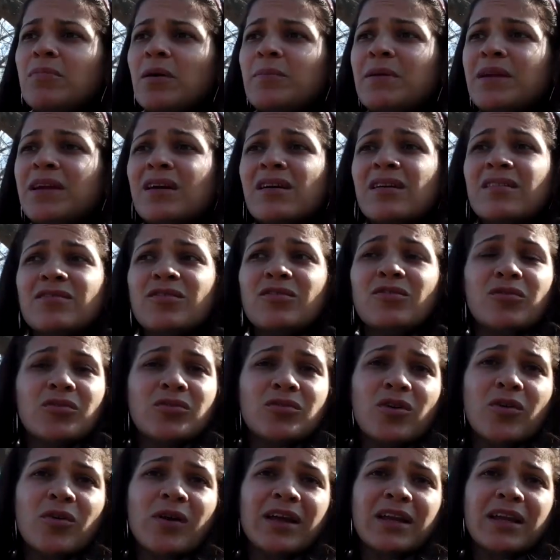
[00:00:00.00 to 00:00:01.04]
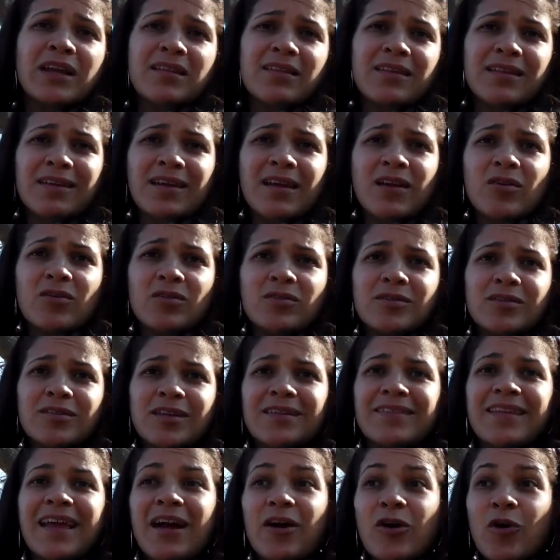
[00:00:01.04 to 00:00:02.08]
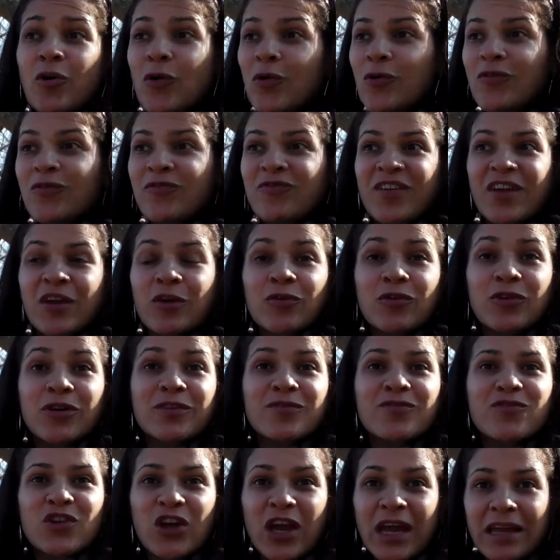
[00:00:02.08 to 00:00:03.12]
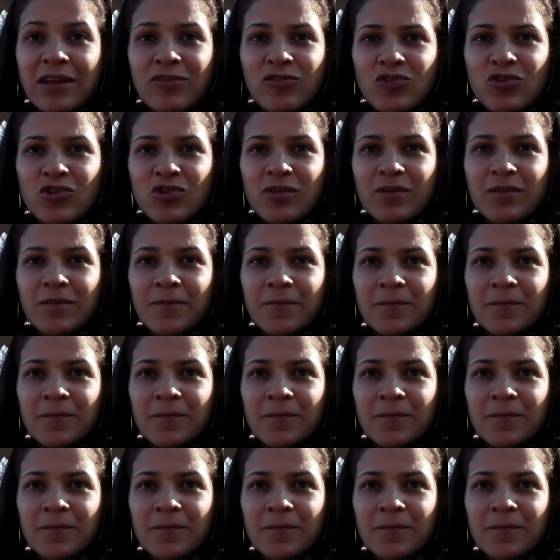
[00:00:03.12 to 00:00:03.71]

But because you don't know anything else, and that whole fear of change.